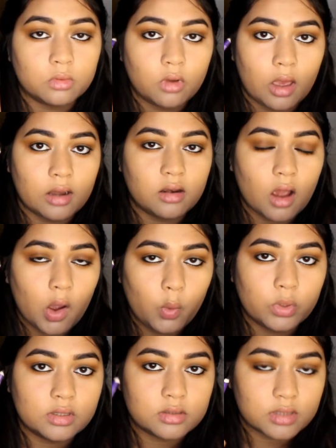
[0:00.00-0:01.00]
And now
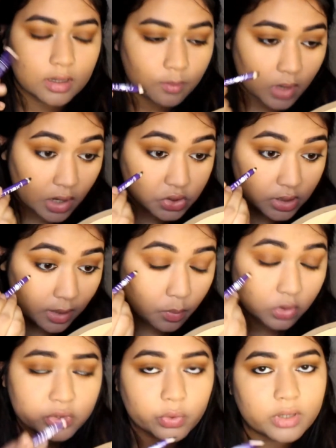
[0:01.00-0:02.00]
with the same kajal, I'm
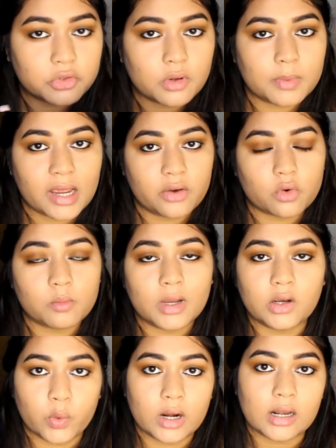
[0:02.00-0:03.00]
also going to apply it on my
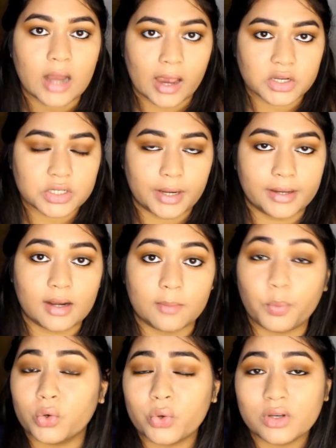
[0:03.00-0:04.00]
lower lash line.
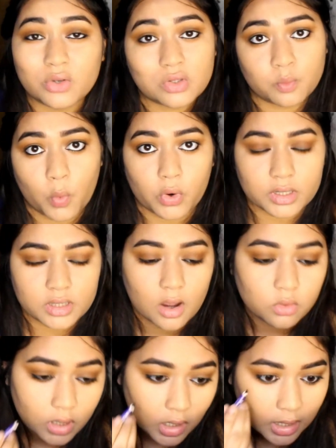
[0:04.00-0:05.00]
I'm not going to smoke it
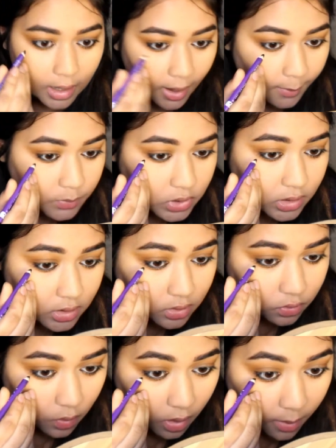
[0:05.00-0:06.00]
out, I'm just,
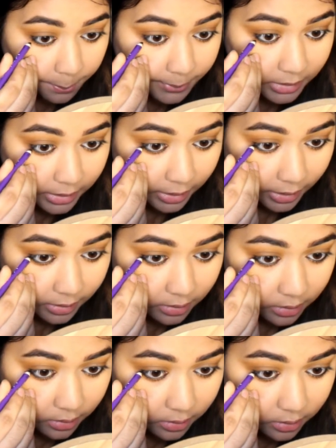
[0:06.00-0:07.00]
you know,
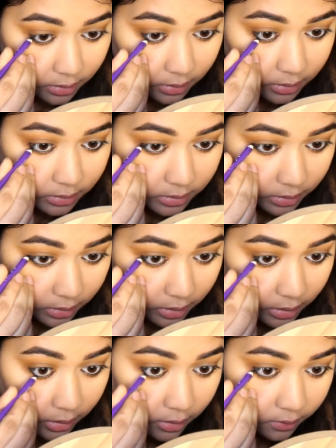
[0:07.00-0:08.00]
applying it
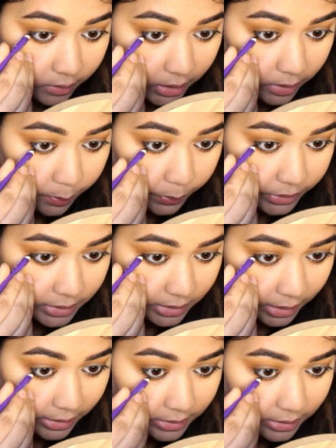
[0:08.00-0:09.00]
very
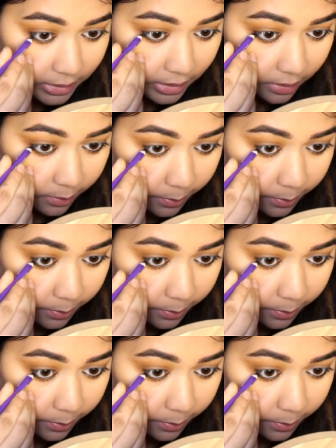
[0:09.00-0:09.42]
precisely